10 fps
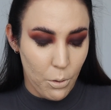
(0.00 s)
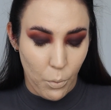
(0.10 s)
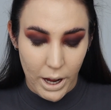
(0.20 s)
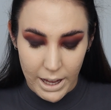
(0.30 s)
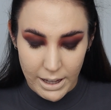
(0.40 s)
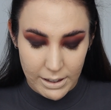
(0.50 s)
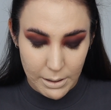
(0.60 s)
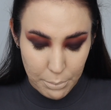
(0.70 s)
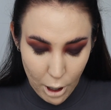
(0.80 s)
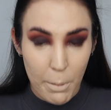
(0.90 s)
with
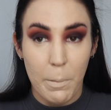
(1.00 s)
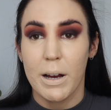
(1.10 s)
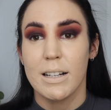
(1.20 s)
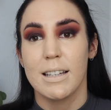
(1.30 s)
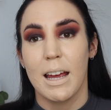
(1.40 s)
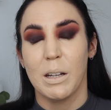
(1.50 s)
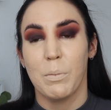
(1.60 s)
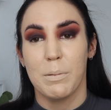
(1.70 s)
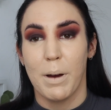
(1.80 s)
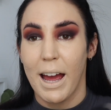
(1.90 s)
priming my skin
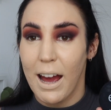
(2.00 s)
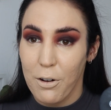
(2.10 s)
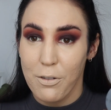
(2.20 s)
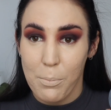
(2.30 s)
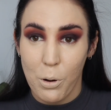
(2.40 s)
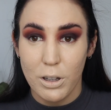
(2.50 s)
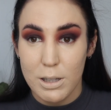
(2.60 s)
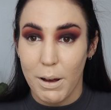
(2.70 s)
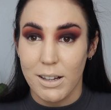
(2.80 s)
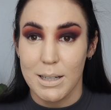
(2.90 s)
with my e.l.f. Poreless
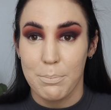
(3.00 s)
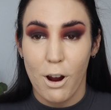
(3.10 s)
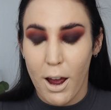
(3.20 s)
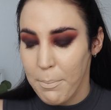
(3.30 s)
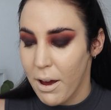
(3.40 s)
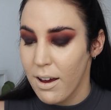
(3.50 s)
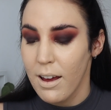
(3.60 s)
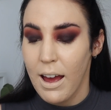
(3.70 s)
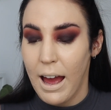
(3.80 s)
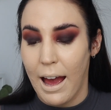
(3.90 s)
Putty Primer
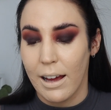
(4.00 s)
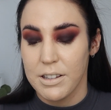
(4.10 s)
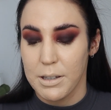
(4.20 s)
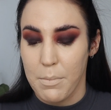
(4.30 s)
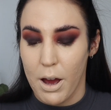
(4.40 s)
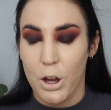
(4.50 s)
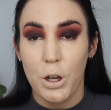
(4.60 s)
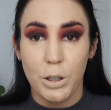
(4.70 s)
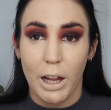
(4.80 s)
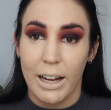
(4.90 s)
and my
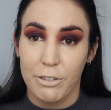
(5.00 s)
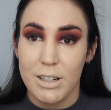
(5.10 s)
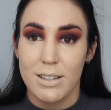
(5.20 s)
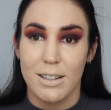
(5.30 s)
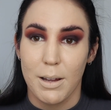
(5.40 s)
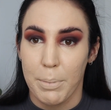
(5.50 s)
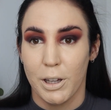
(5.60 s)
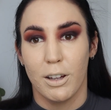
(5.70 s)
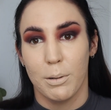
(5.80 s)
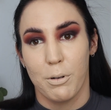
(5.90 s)
Ulla Henriksen
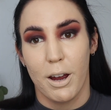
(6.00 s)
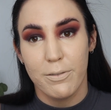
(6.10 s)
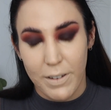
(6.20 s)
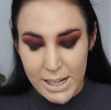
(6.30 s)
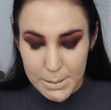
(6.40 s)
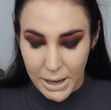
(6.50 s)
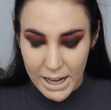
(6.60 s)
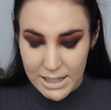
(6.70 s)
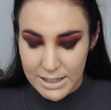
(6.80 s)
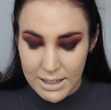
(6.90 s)
Banana Bright Face
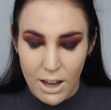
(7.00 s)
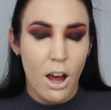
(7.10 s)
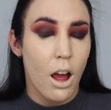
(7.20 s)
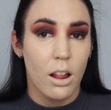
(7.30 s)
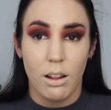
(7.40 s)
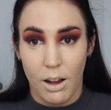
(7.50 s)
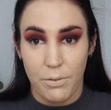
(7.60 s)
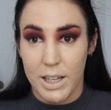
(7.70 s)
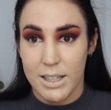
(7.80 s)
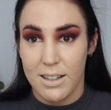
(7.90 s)
Base. Love
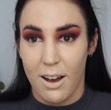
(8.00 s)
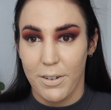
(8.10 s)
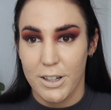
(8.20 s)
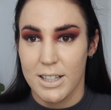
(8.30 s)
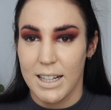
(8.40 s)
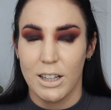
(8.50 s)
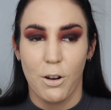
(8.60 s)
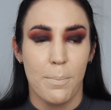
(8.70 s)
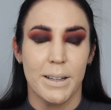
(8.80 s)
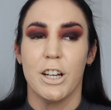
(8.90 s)
this stuff. I just think the
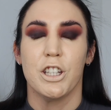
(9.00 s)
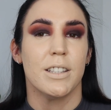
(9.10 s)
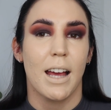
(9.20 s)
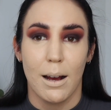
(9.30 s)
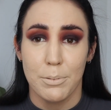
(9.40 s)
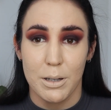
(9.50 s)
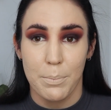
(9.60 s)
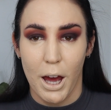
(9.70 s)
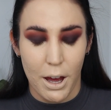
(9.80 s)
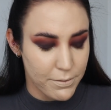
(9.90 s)
combination is absolutely
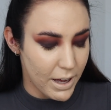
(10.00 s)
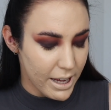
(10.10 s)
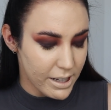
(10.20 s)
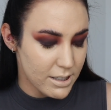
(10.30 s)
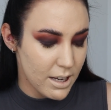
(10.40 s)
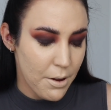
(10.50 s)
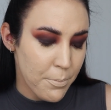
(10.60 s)
perfect.